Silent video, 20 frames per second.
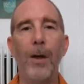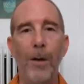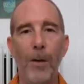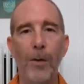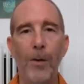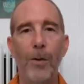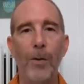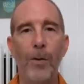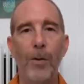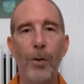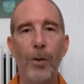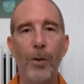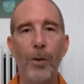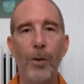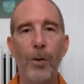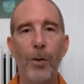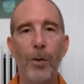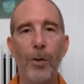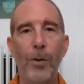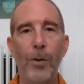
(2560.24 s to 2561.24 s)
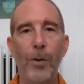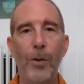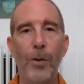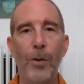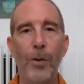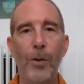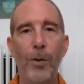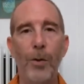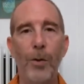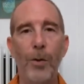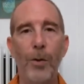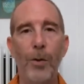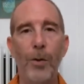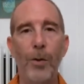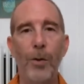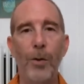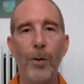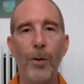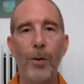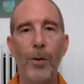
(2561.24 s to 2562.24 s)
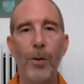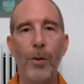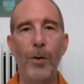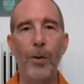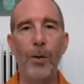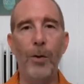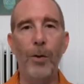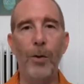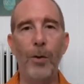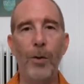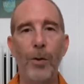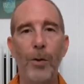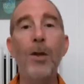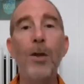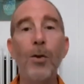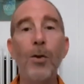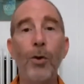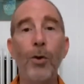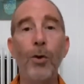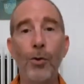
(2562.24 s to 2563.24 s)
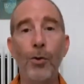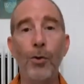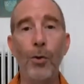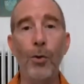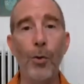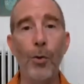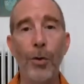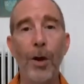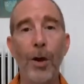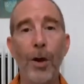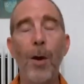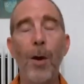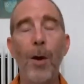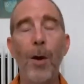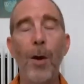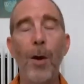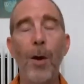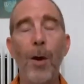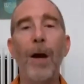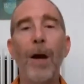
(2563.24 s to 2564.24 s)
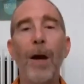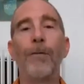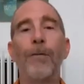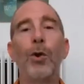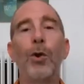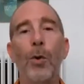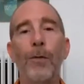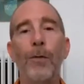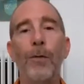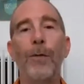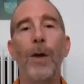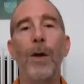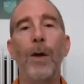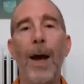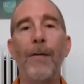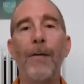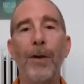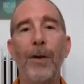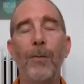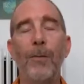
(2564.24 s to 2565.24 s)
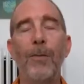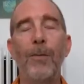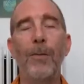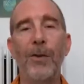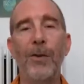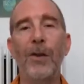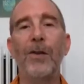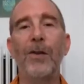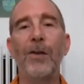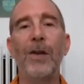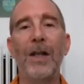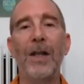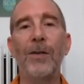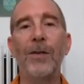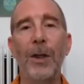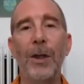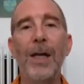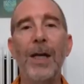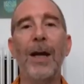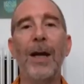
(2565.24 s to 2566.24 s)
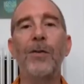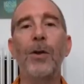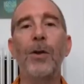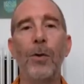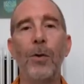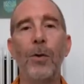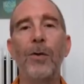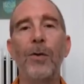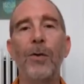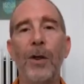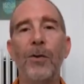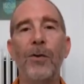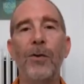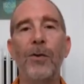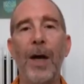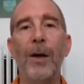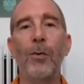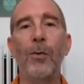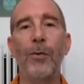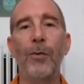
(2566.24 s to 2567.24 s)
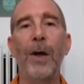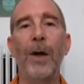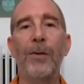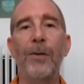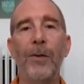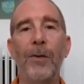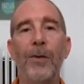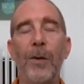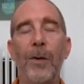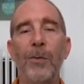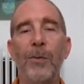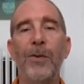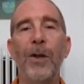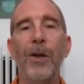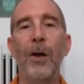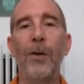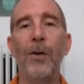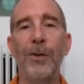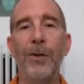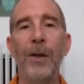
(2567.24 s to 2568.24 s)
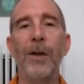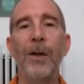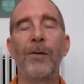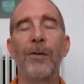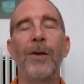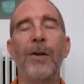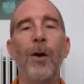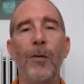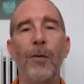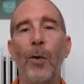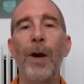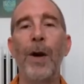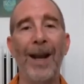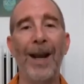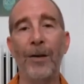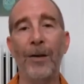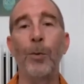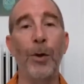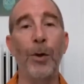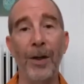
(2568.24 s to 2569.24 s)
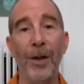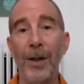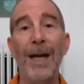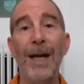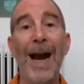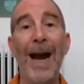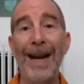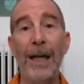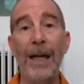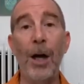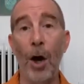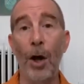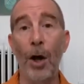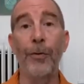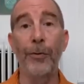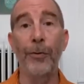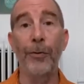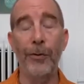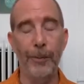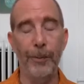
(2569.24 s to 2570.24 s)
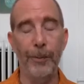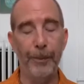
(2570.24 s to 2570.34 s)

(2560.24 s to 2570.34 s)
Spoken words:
You find out from someone who actually has seen the truth by virtue of having successfully executed such sacrifices themselves and is therefore expert in guiding others.